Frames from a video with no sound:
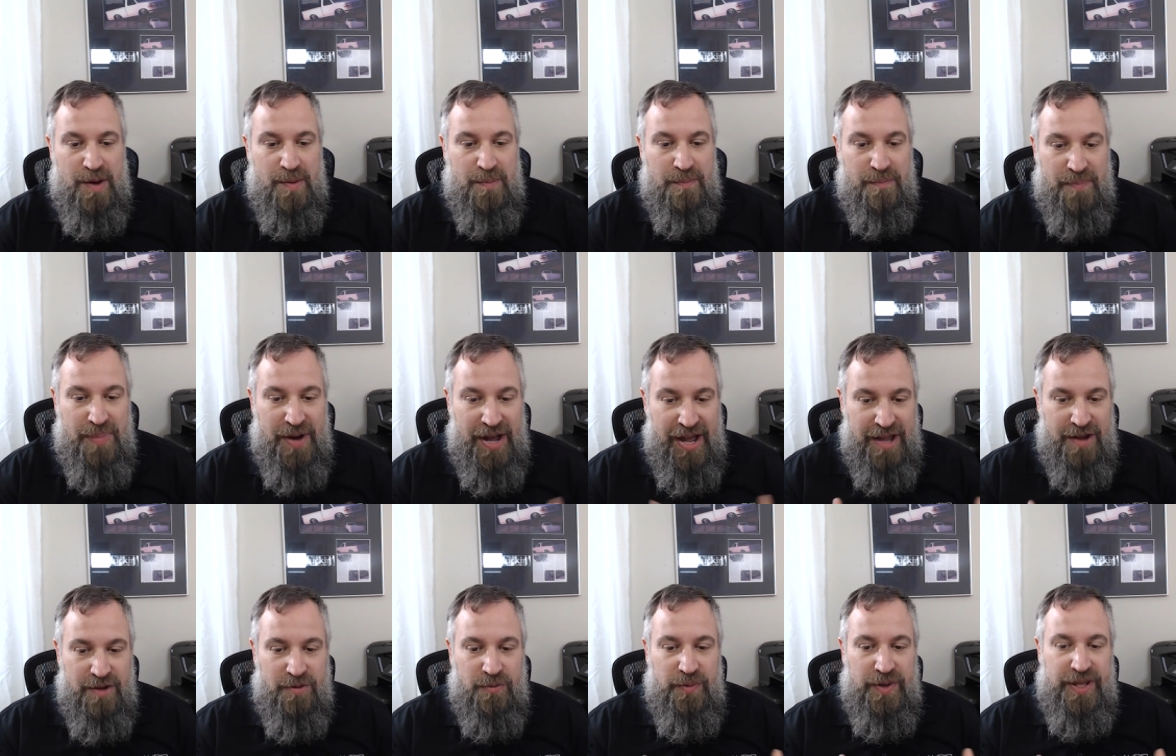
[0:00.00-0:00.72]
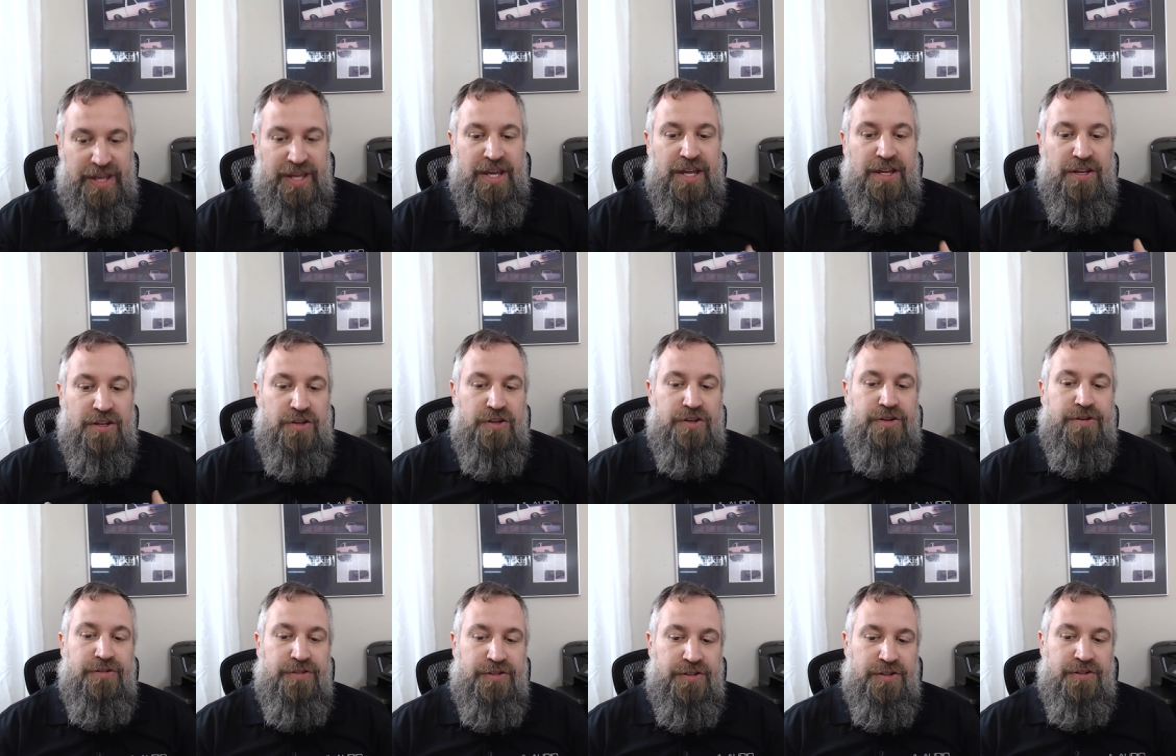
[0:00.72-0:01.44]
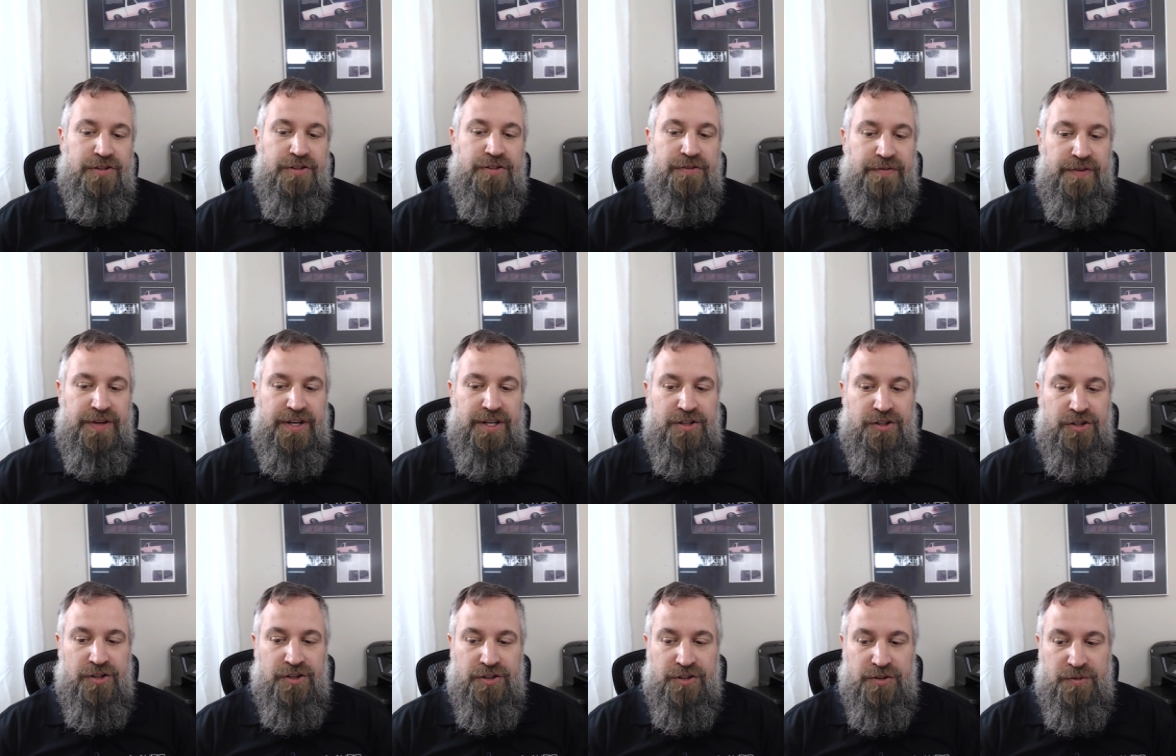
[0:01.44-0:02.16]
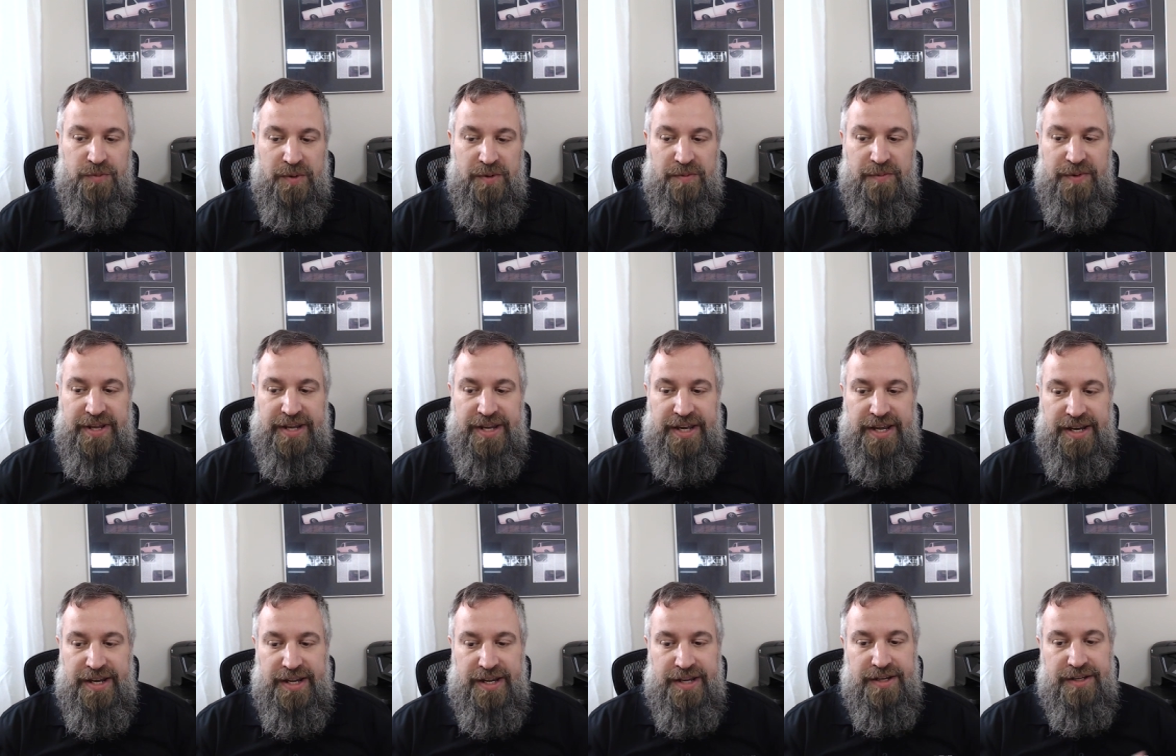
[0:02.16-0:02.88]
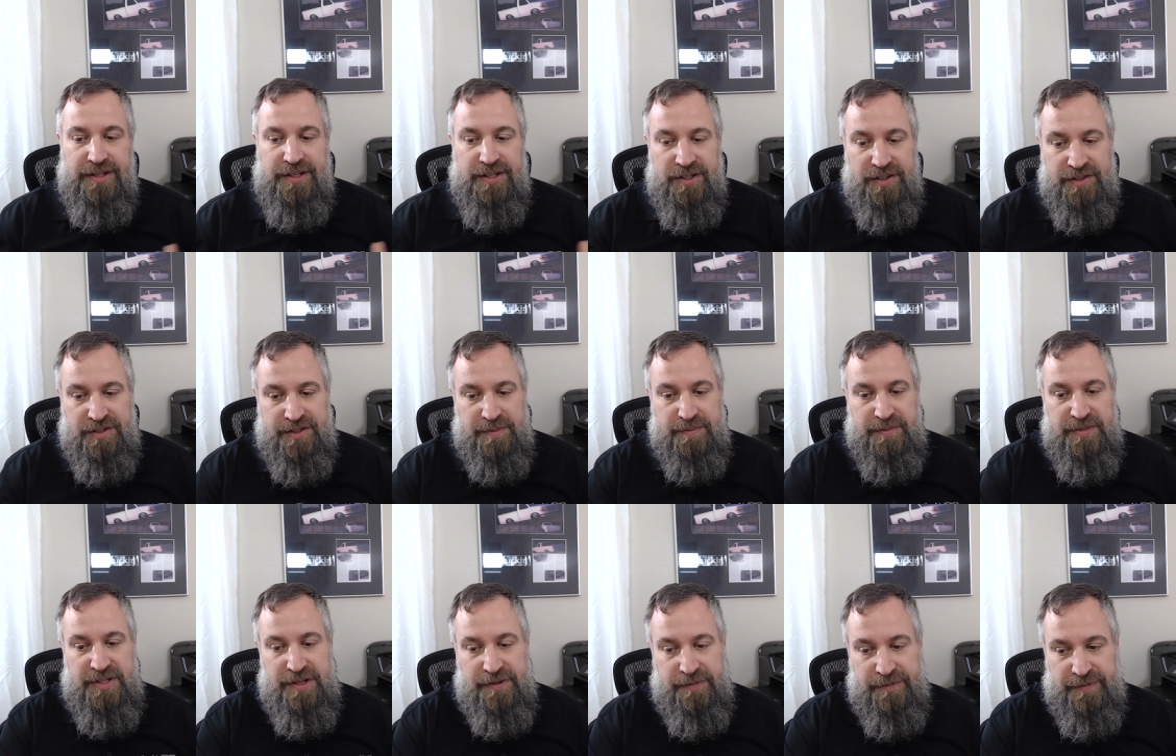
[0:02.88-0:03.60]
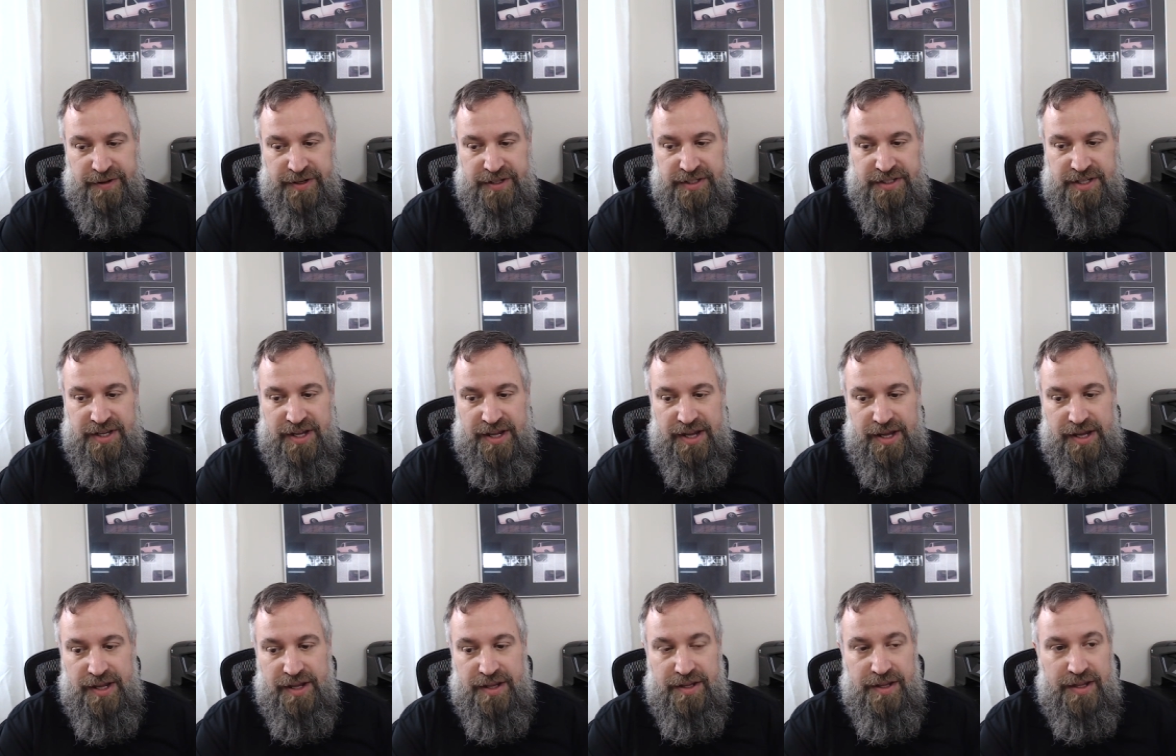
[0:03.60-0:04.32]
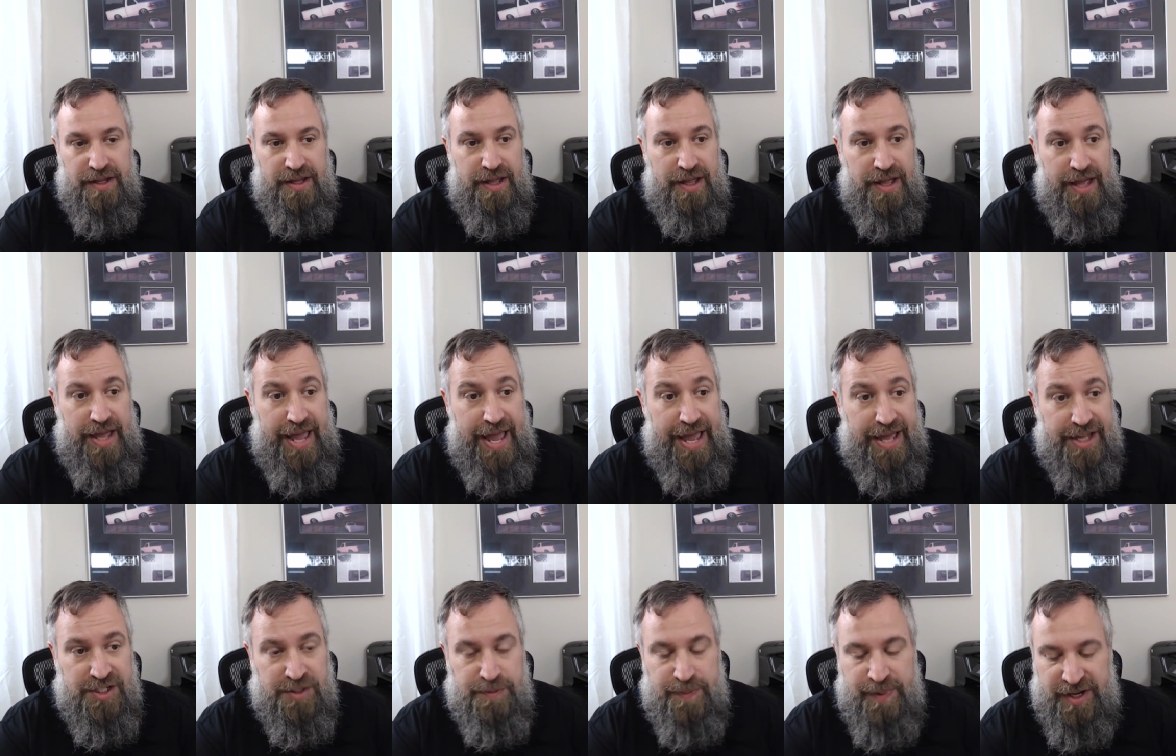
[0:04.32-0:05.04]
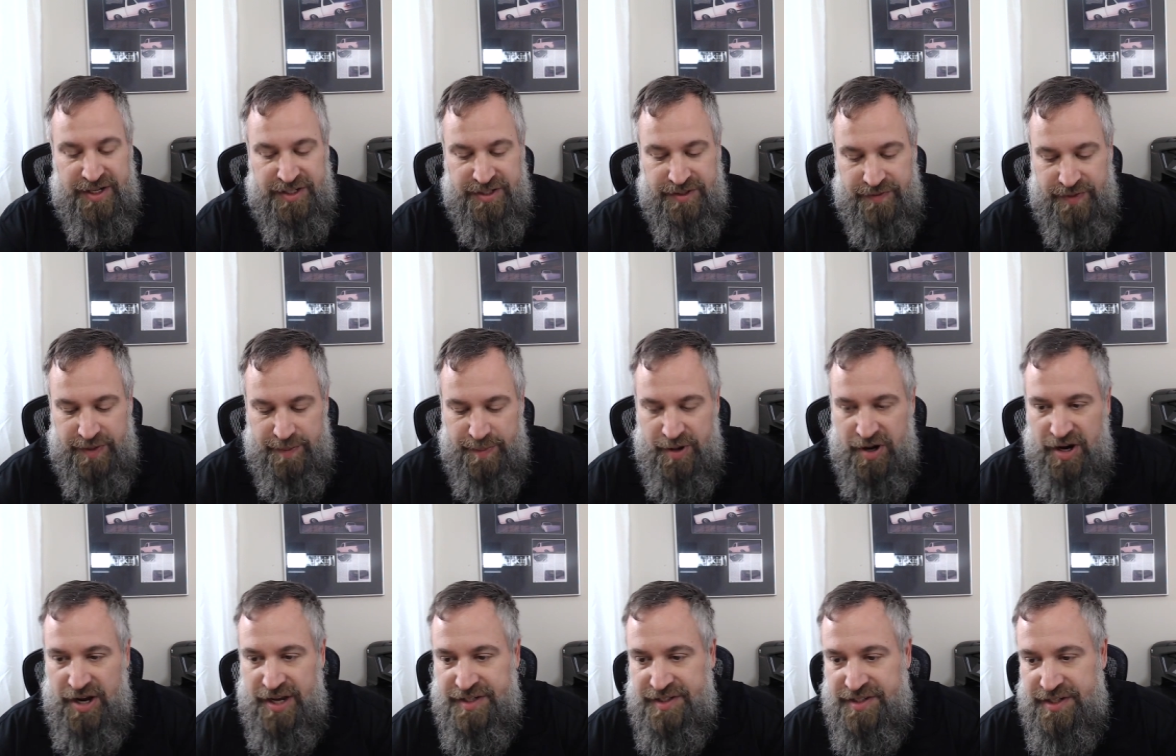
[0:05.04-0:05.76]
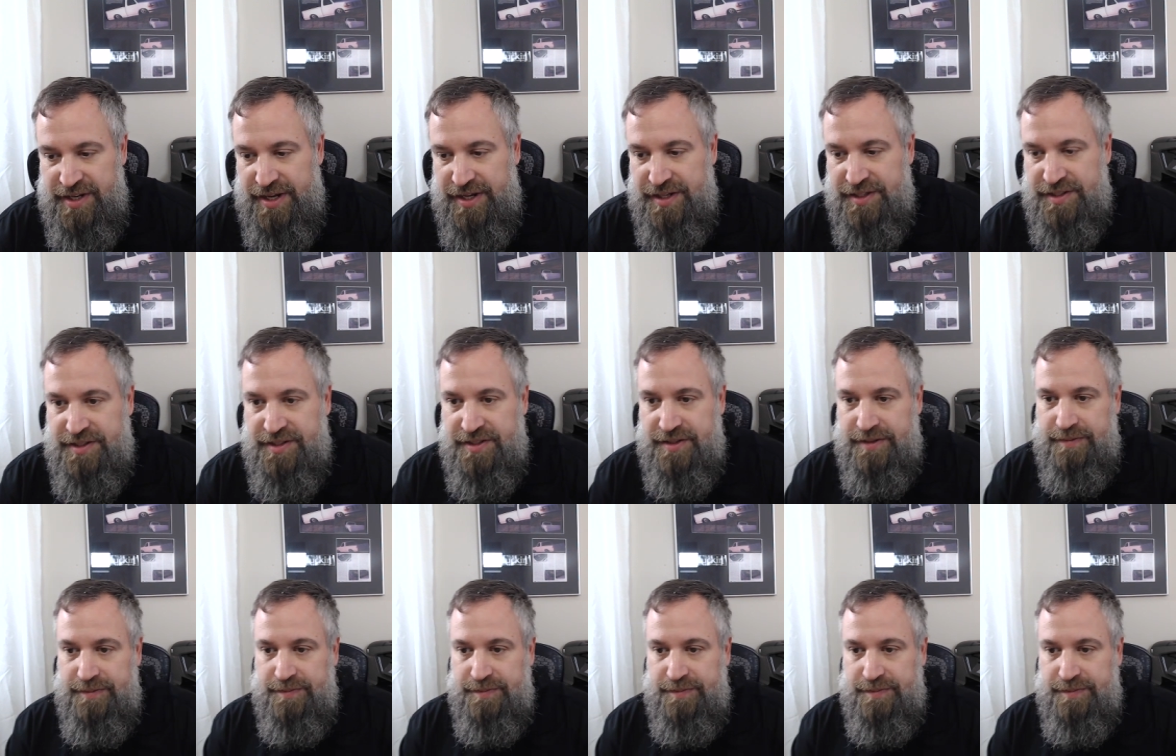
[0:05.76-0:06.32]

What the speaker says: but we can use those features when we get into some different aspects of the process.